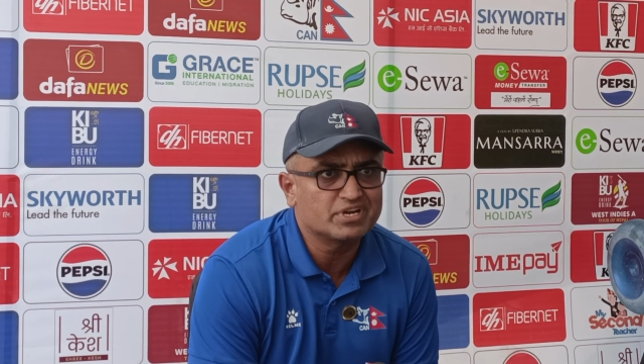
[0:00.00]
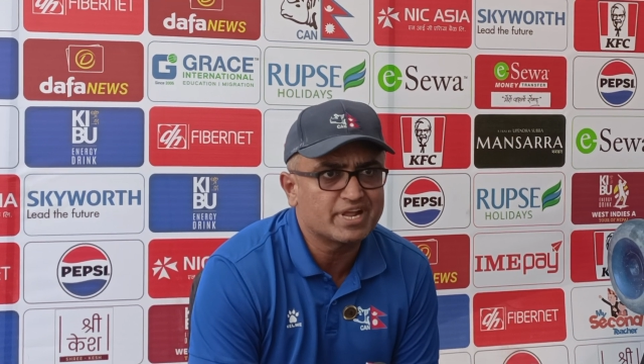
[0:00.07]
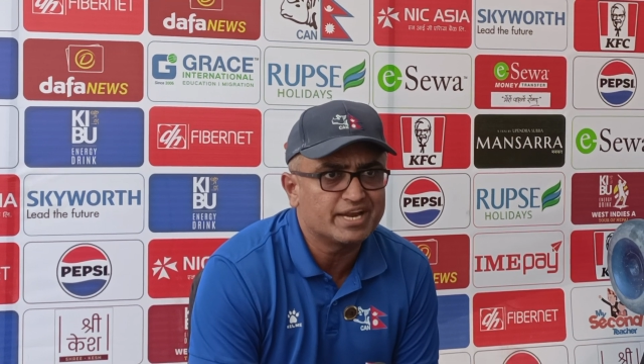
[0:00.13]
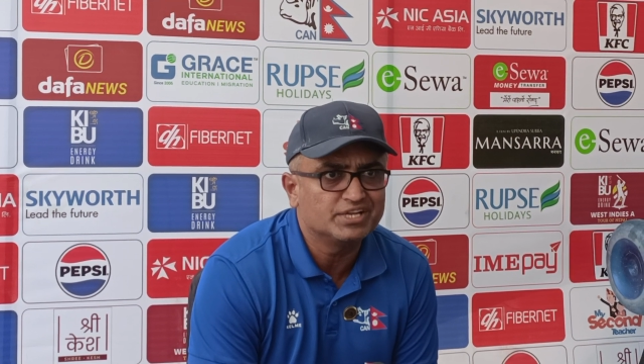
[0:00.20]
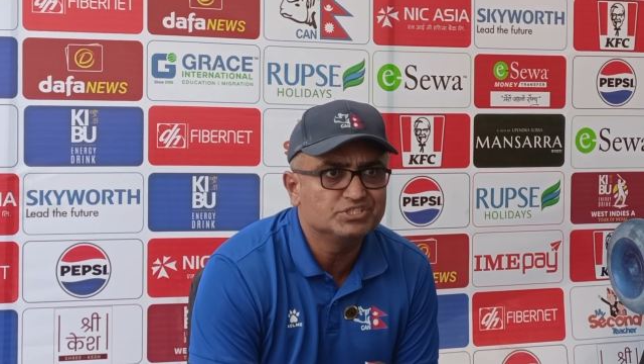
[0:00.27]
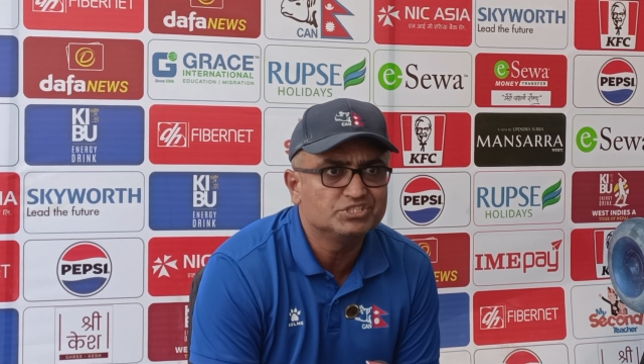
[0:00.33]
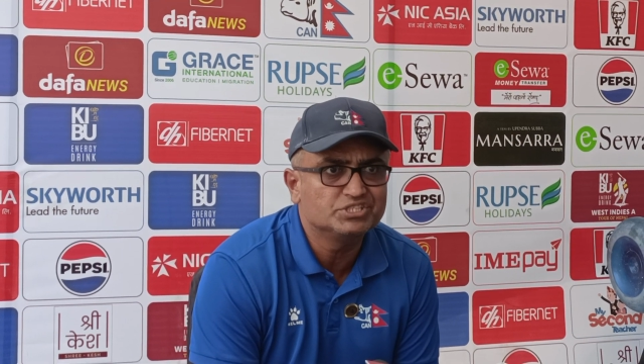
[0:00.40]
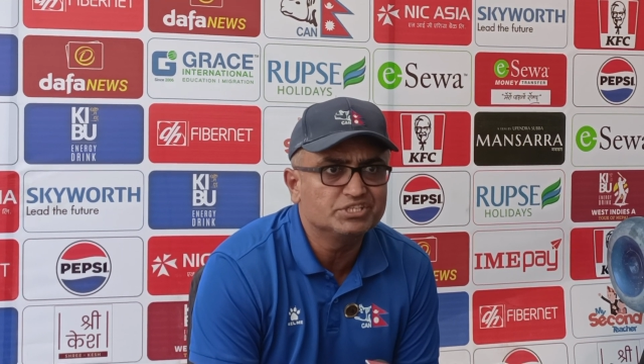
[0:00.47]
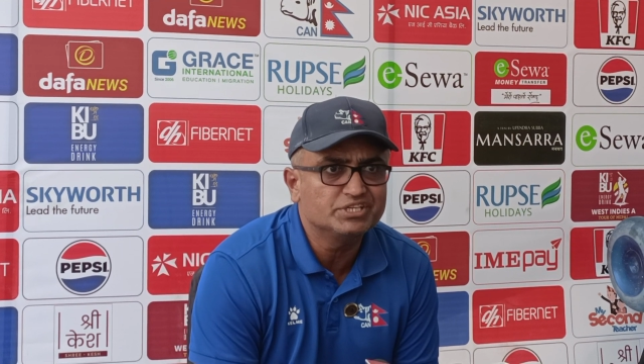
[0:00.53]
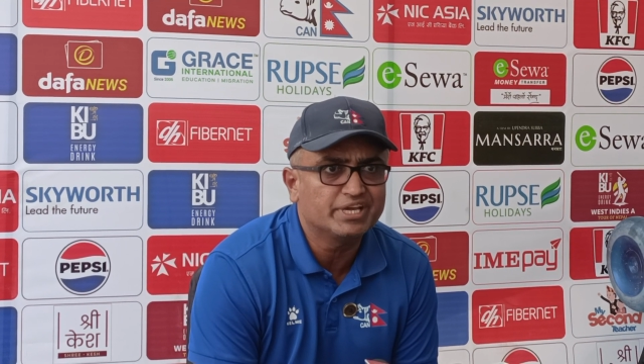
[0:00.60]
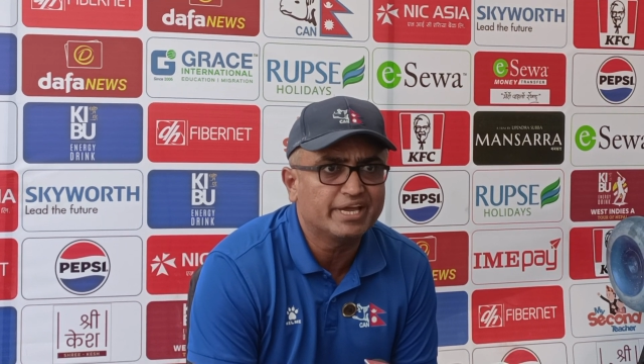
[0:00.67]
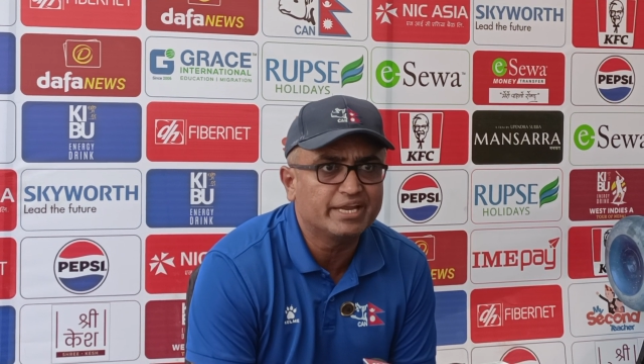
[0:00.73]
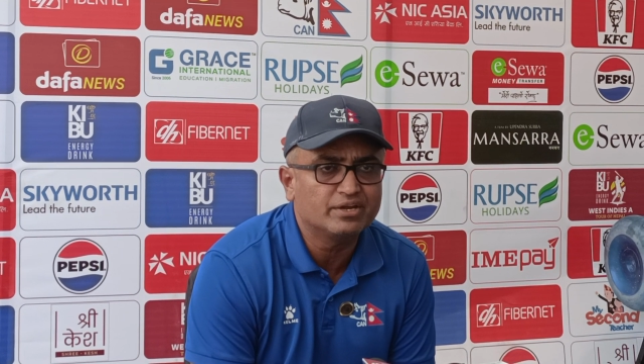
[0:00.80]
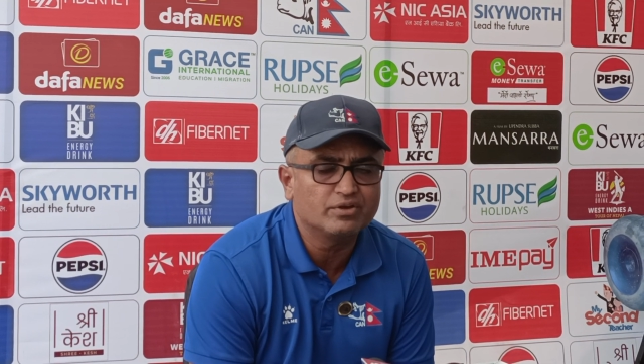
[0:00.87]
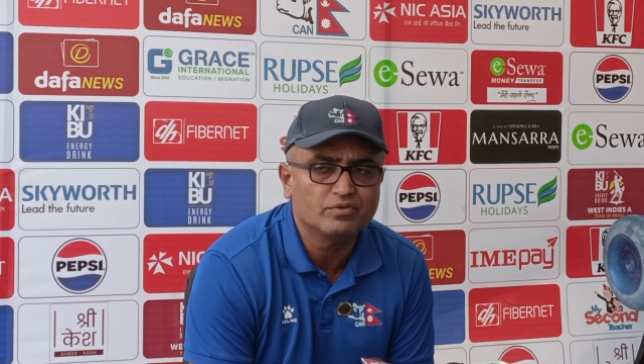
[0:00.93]
energy
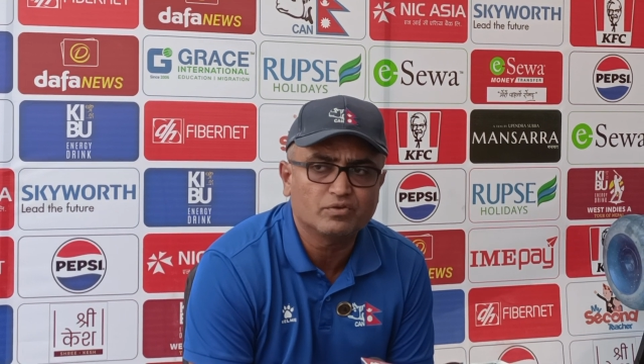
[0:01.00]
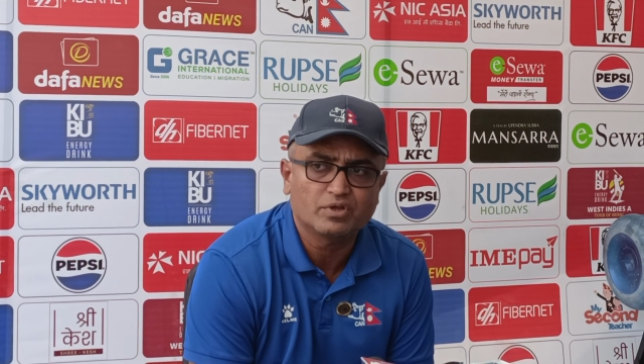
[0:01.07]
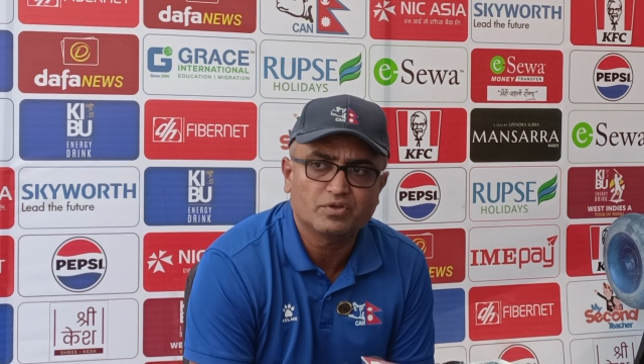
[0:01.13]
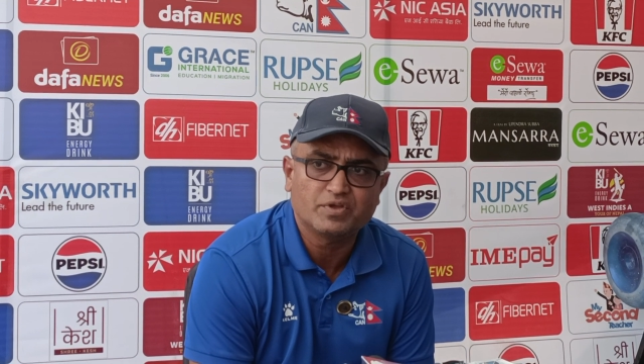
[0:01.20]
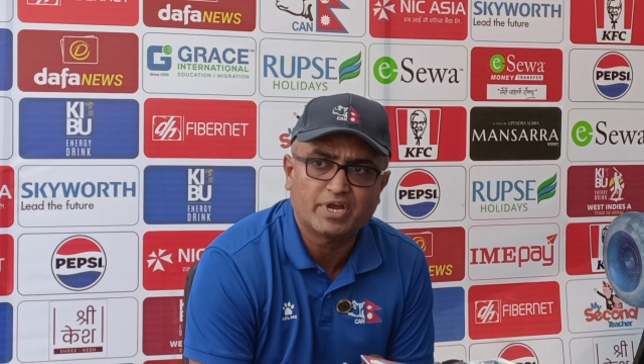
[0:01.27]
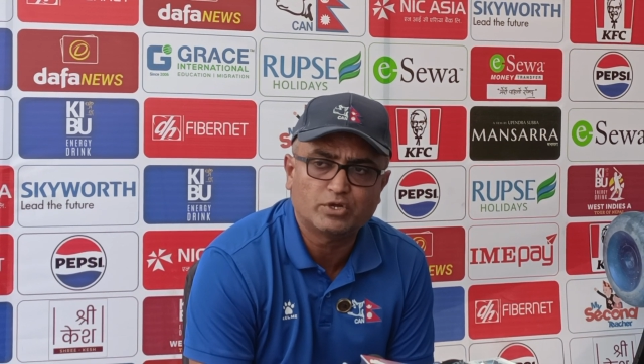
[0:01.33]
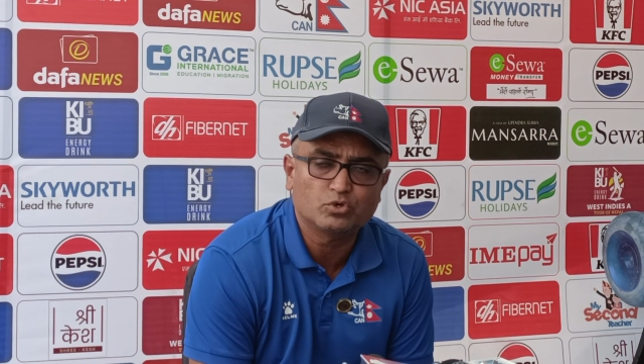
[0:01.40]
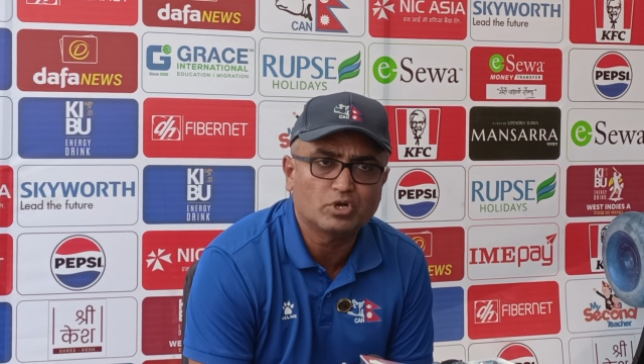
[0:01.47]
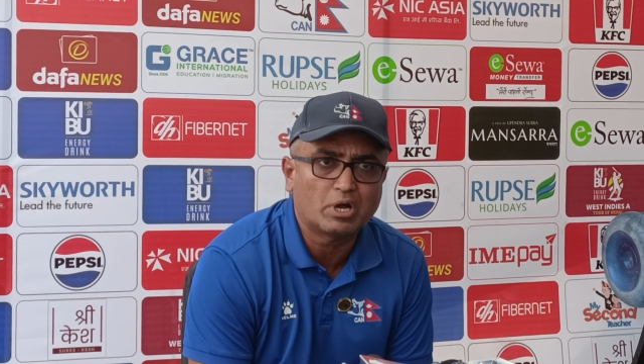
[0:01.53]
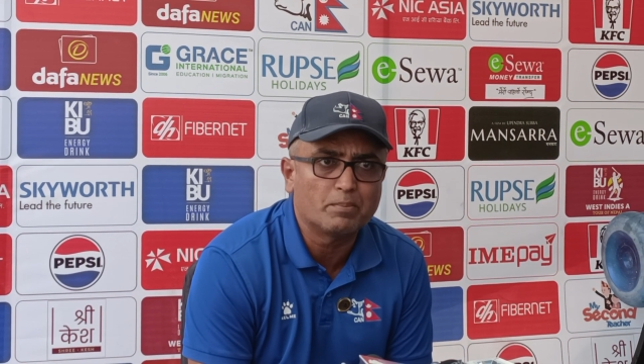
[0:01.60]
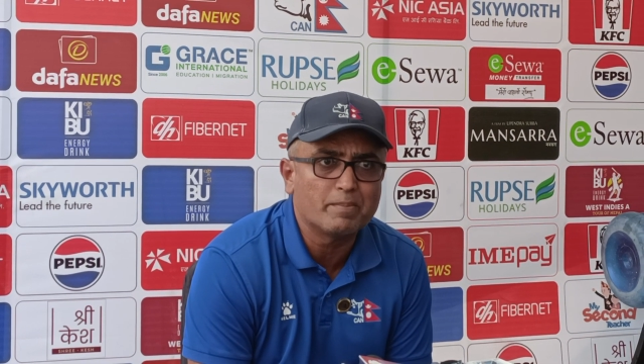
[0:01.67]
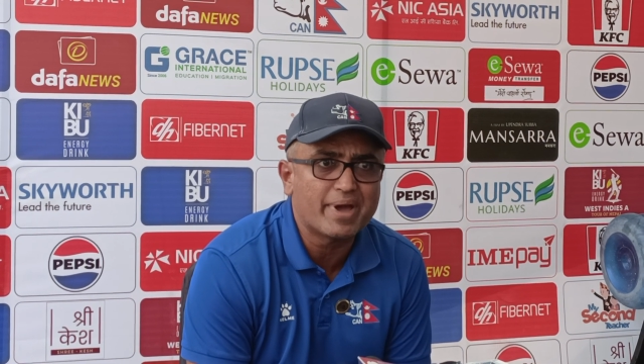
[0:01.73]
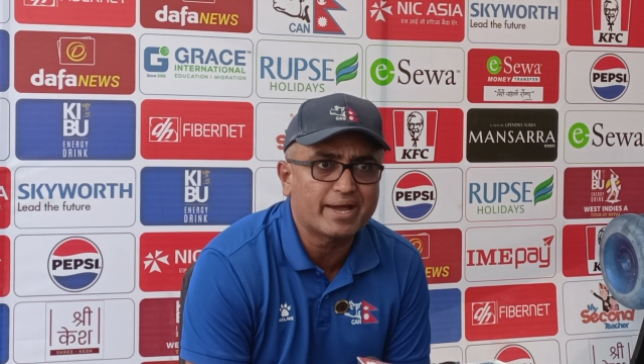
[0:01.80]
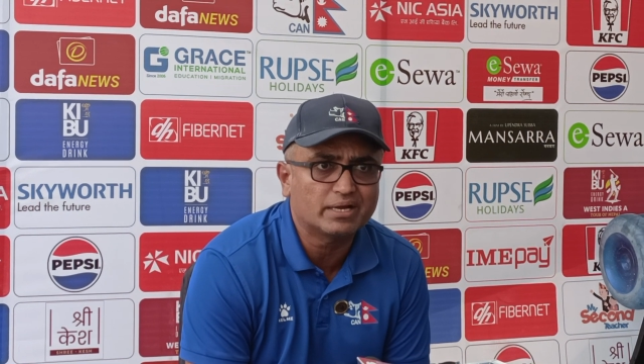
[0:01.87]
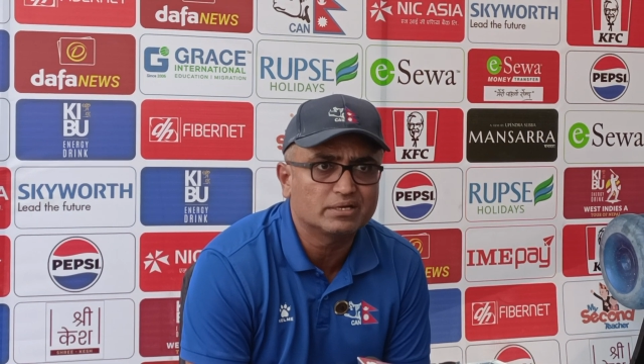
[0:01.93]
and we had to come
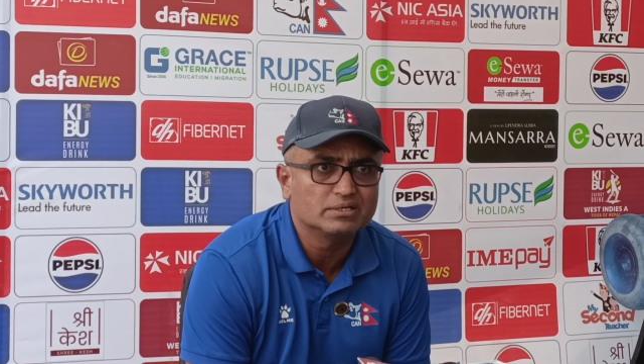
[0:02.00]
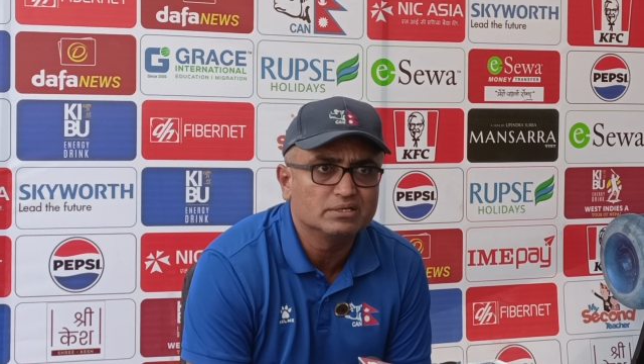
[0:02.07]
back